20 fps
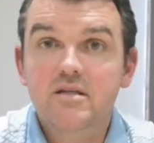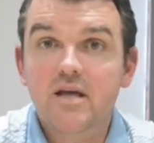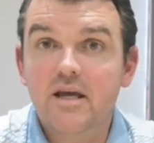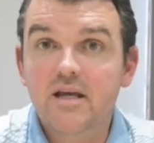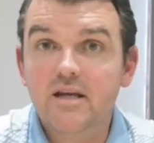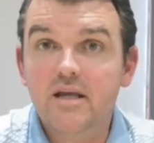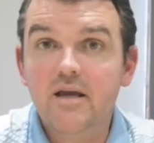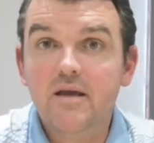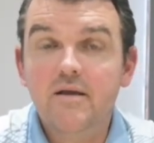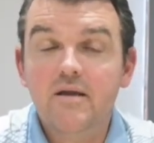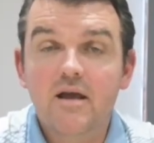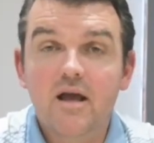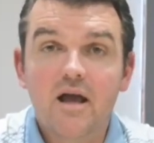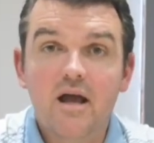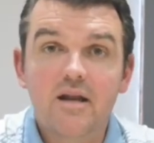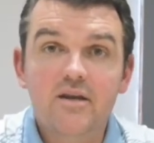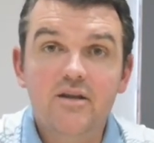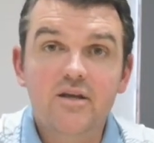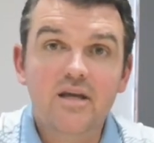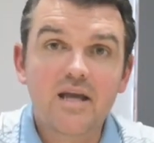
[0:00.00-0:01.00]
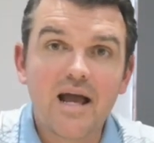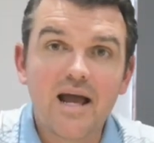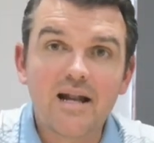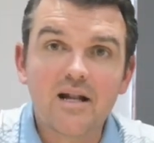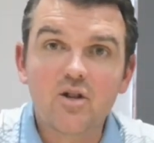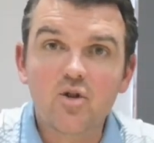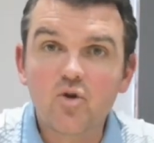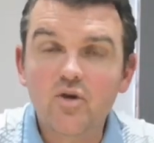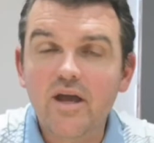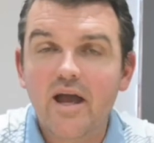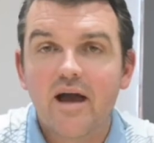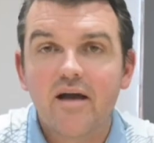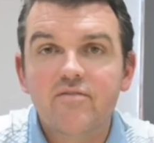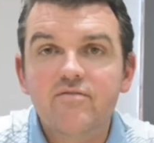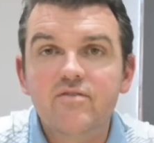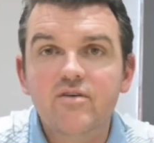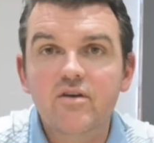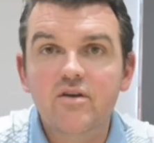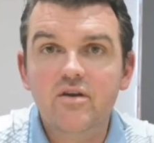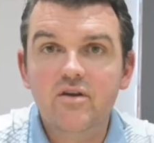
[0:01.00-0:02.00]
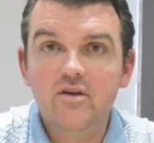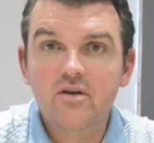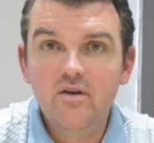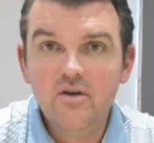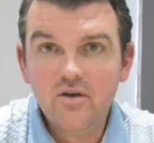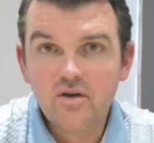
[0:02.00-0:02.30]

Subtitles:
tidy and you can't look after it.